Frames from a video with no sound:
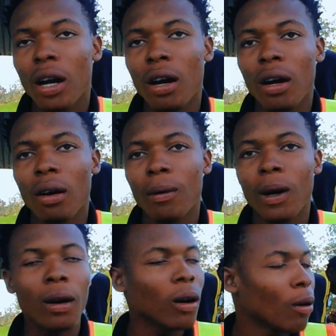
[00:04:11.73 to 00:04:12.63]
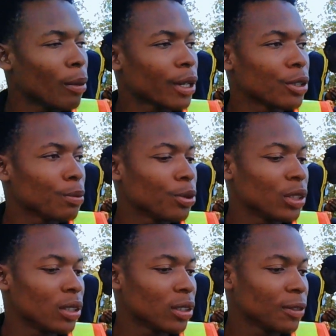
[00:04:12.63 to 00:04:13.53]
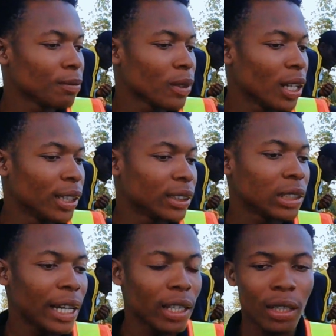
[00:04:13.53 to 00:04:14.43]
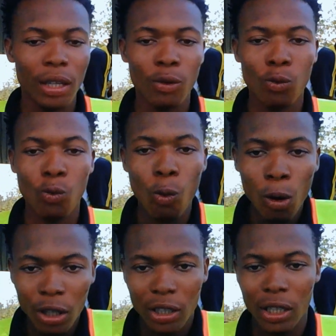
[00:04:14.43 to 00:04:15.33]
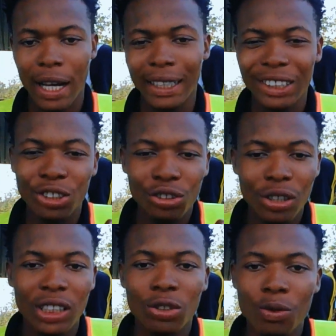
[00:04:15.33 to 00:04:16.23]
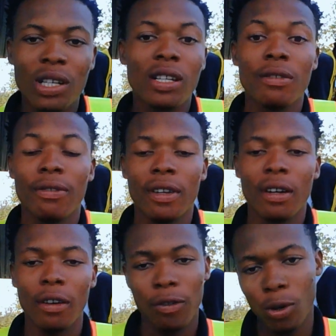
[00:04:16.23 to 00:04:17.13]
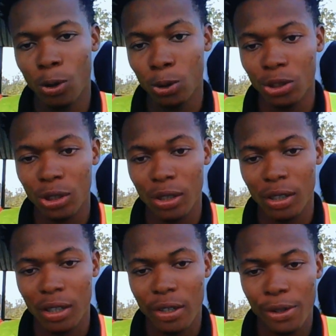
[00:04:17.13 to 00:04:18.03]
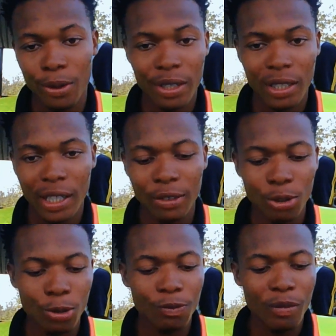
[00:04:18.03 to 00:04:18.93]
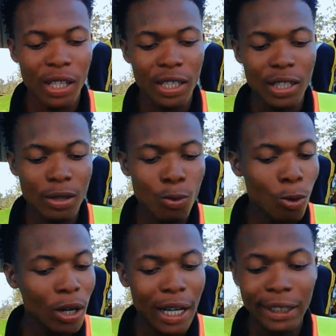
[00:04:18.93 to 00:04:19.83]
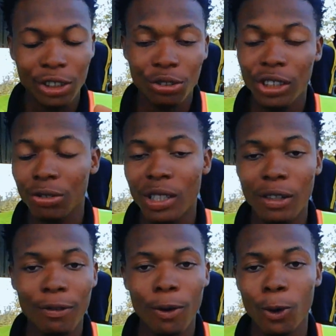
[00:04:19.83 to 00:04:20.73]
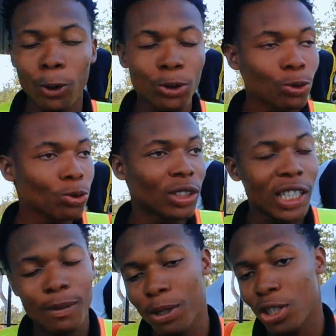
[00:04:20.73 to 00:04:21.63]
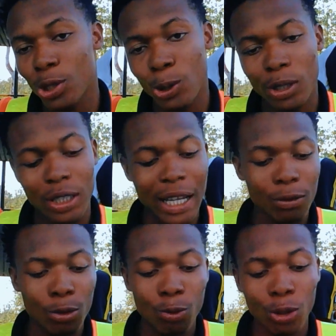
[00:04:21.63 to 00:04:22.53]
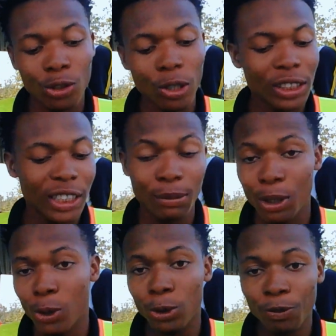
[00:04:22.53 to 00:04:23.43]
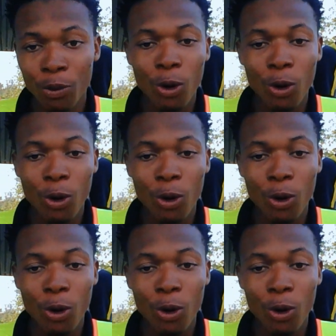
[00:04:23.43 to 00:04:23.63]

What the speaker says: how am I going to put this? It's like a work and stress relief for us, you understand. So it's a work and stress relief for us who take pictures and would want coordinates, because